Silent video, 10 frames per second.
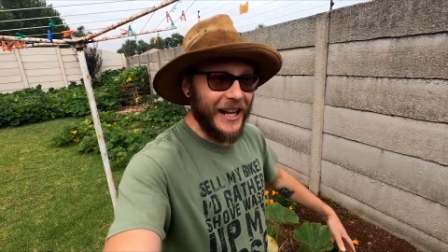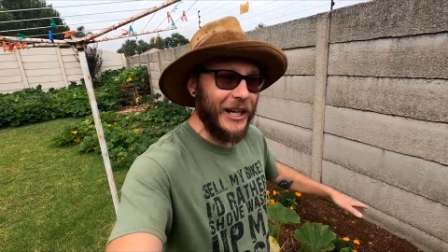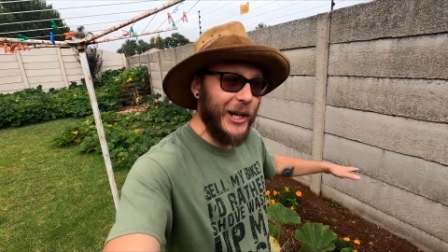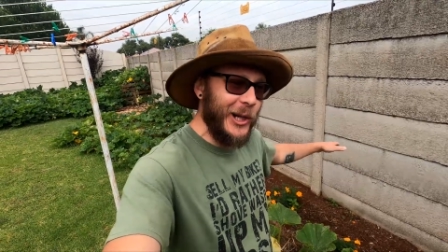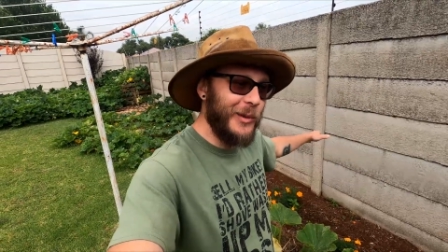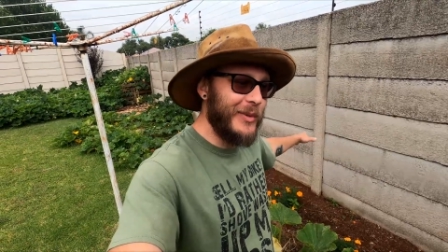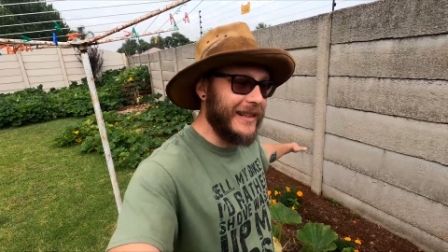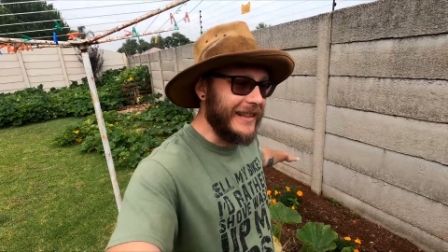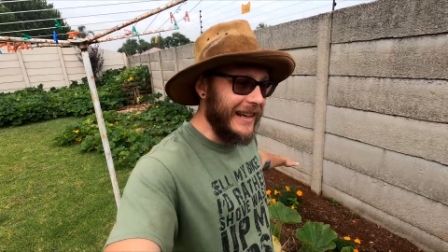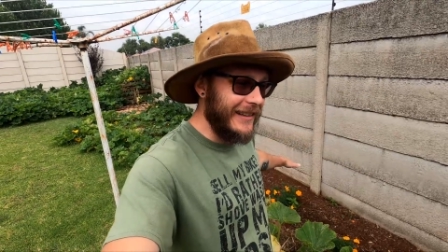a little
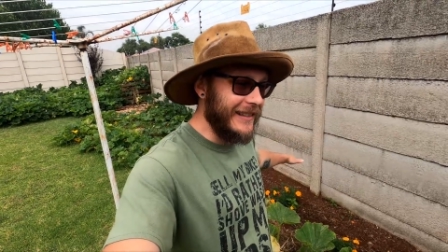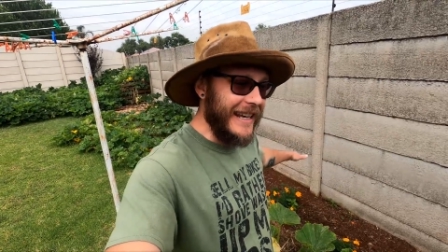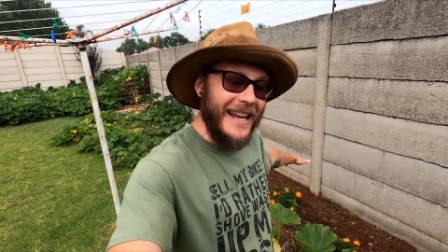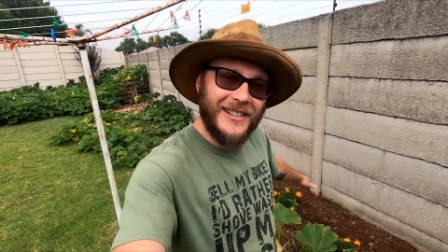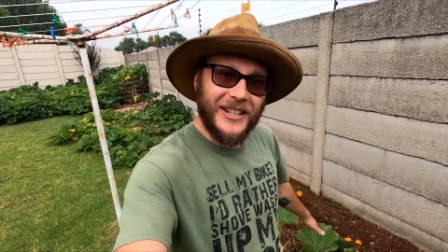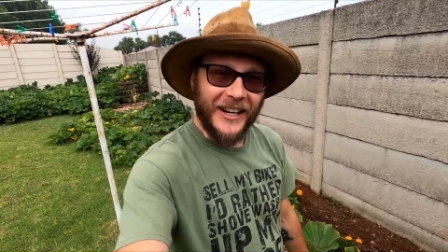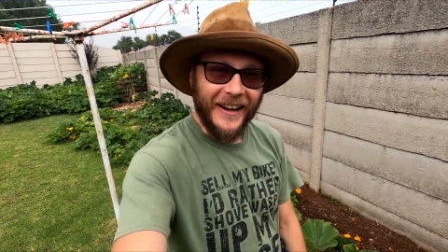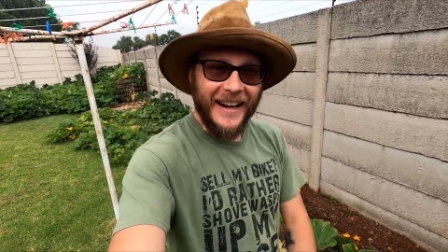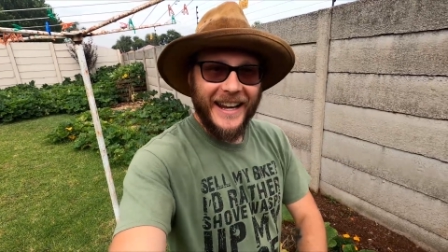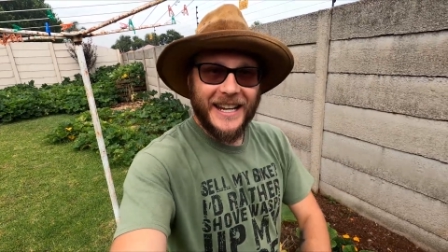bit less
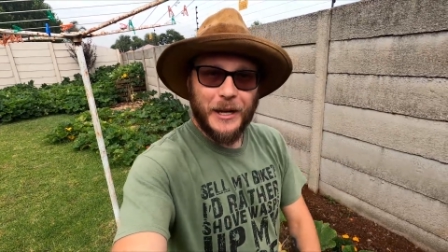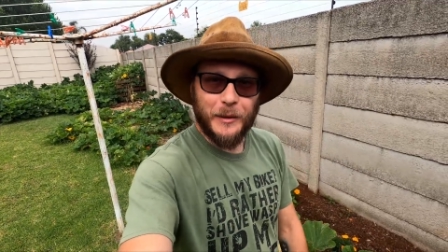green,